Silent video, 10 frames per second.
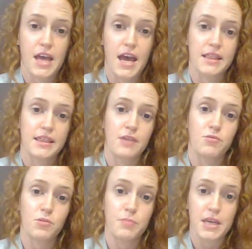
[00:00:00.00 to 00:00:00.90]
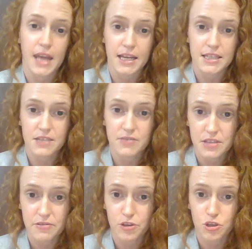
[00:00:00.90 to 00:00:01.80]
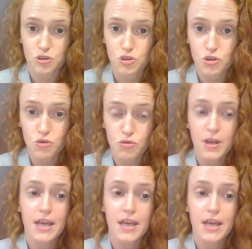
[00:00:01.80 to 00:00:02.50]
and there will be an activity for you to do